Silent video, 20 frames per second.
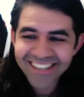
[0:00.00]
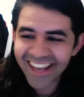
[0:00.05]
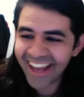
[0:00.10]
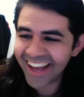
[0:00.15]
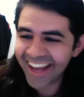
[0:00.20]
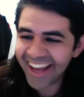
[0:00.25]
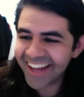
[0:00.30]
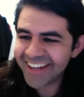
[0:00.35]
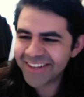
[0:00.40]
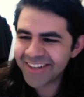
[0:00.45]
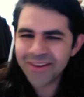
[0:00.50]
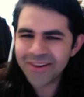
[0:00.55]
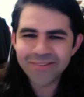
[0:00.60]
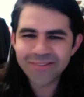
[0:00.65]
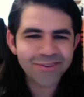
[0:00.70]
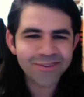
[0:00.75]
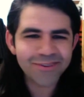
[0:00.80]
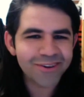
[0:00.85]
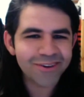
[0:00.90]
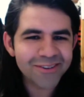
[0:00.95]
and you have
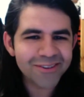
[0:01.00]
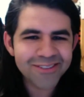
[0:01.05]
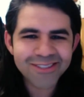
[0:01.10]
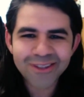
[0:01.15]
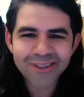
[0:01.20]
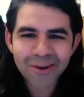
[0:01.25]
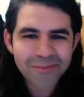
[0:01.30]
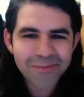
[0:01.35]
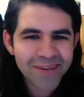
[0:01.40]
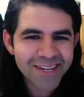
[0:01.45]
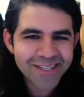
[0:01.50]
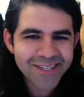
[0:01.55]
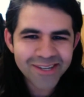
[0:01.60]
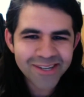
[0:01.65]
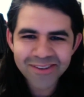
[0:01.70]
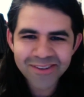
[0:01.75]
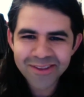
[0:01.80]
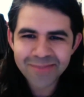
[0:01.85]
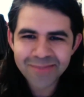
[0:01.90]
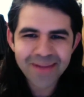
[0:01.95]
grown so much
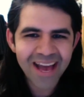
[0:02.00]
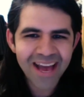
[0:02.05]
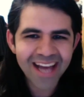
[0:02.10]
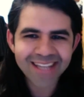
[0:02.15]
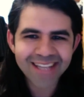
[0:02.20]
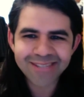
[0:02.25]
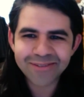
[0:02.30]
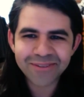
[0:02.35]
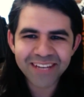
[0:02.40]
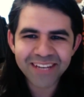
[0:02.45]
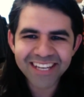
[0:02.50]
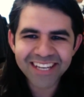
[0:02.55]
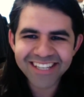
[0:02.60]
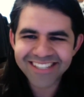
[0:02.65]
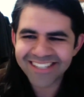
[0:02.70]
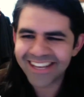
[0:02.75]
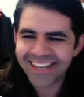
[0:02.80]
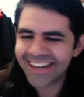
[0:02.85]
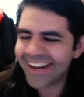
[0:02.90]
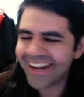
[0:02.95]
over the past weeks
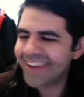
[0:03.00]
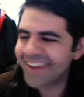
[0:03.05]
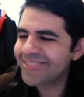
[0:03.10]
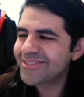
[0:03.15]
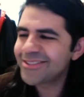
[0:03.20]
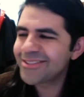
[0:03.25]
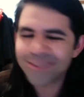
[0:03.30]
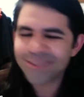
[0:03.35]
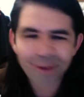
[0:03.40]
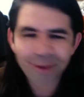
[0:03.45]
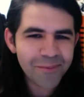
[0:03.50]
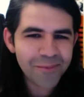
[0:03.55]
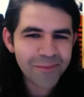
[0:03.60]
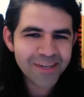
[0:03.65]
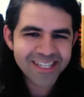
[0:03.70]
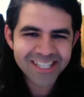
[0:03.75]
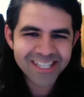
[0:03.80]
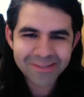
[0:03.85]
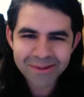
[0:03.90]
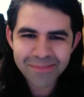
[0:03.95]
and have so much
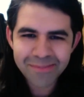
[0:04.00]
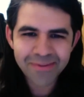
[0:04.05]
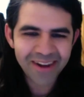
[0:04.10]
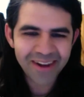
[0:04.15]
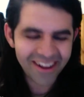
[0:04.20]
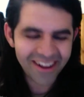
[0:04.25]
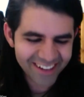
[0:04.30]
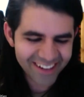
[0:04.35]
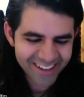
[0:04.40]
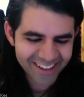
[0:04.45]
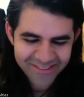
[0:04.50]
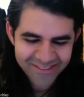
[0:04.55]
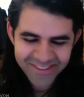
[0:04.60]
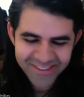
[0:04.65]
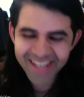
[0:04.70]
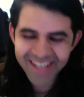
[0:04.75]
to be proud of.